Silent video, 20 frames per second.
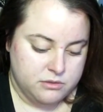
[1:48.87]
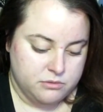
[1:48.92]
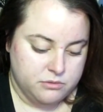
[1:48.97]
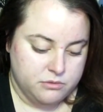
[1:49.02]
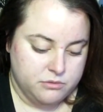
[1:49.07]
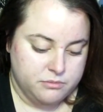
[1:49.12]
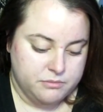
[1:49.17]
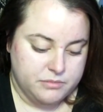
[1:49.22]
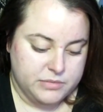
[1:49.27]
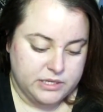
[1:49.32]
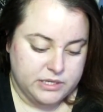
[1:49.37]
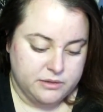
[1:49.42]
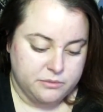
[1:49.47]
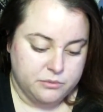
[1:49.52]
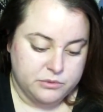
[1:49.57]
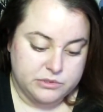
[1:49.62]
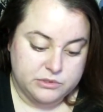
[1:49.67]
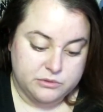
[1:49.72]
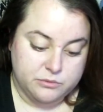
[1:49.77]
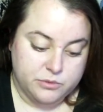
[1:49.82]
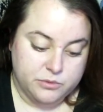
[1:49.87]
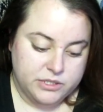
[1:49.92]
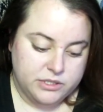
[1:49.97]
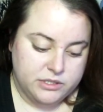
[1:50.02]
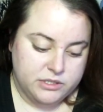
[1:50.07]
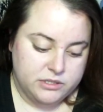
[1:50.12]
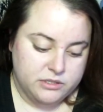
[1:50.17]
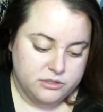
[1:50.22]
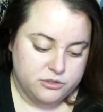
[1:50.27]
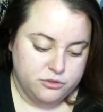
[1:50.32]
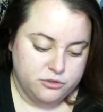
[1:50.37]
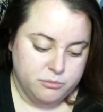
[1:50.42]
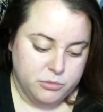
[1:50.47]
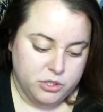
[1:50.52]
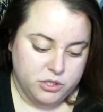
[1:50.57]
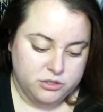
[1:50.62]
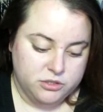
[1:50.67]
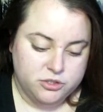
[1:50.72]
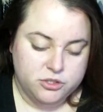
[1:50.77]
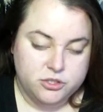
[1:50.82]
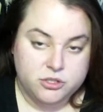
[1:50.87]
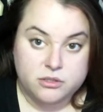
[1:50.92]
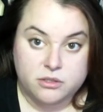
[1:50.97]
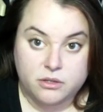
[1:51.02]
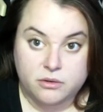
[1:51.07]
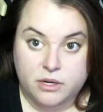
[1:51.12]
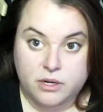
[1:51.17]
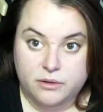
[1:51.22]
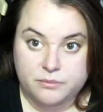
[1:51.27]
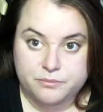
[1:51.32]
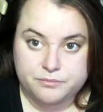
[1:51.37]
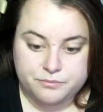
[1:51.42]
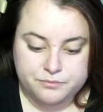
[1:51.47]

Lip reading: Oop, that was way too much. Okay.